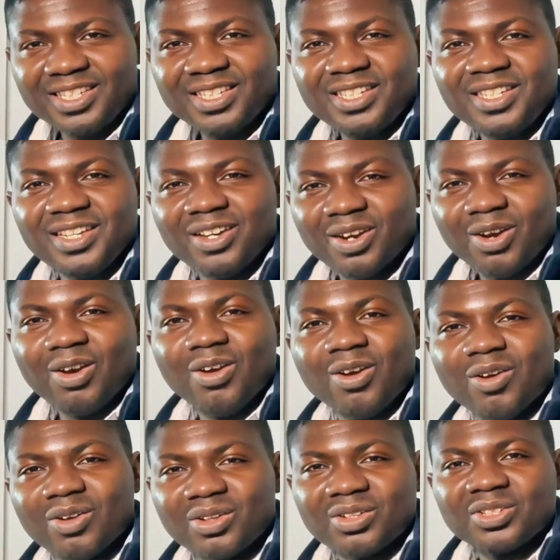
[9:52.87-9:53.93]
they eat
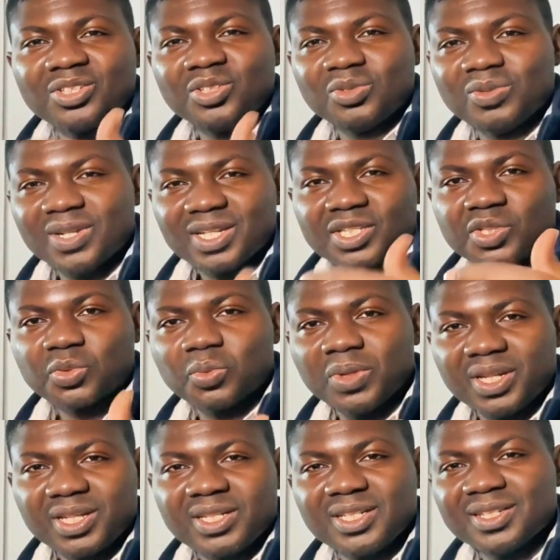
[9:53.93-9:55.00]
on your
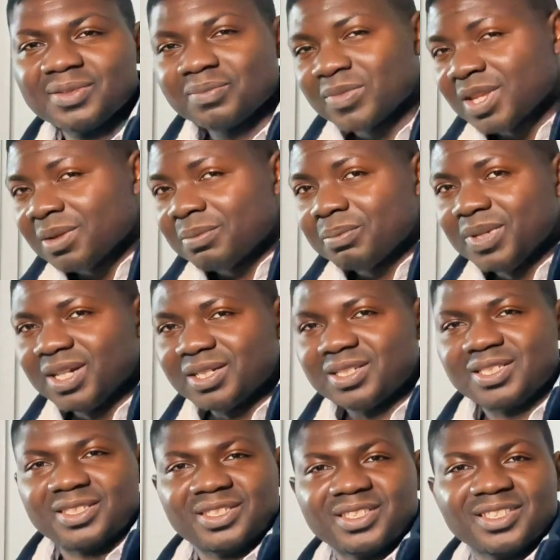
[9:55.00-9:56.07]
sweat. But
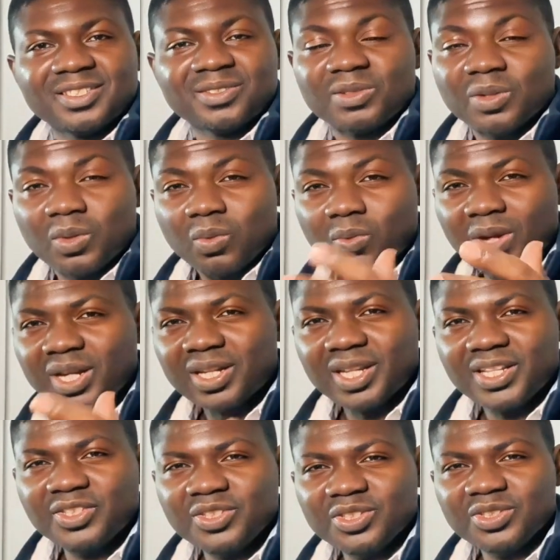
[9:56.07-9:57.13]
what
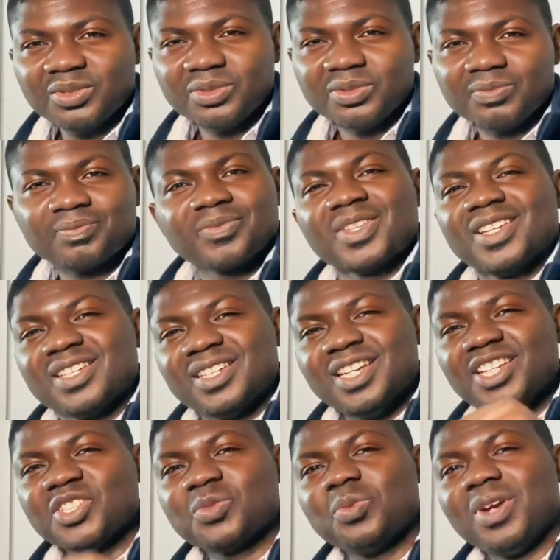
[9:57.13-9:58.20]
can you do?
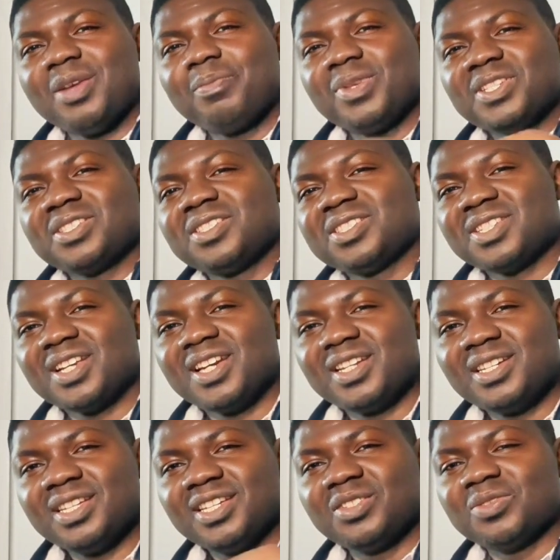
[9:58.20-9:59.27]
That's why
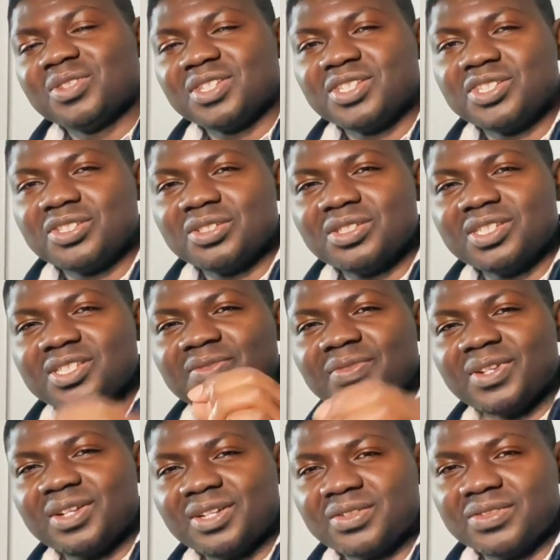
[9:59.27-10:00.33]
pesticide education is
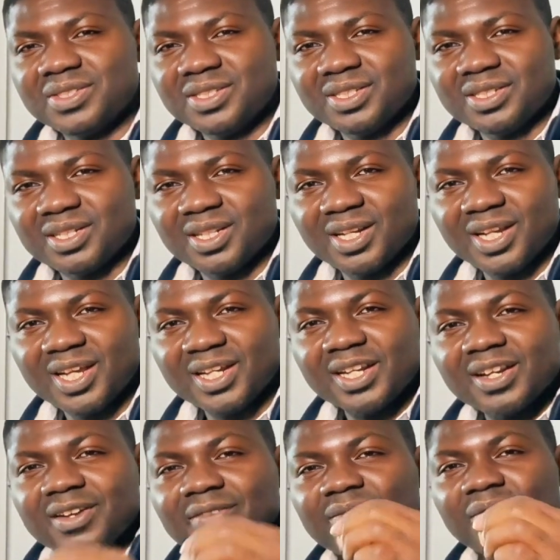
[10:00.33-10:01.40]
very critical,
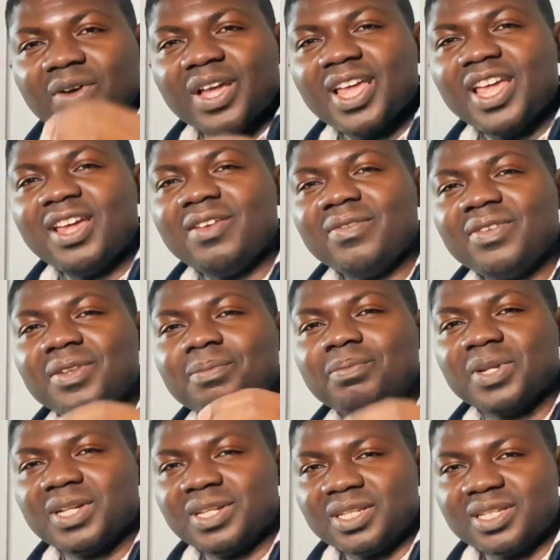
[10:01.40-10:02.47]
and for
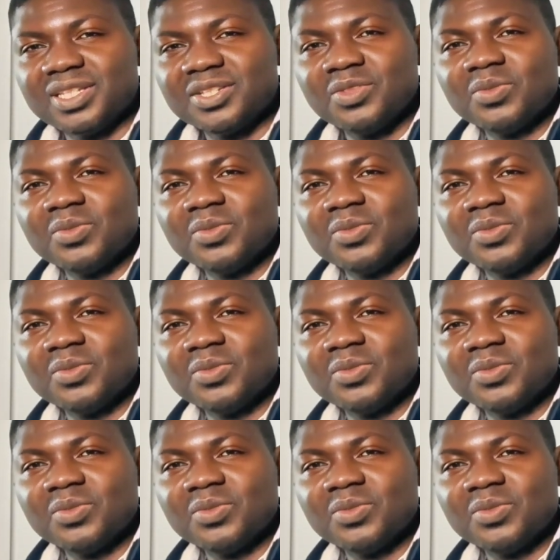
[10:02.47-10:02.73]
everybody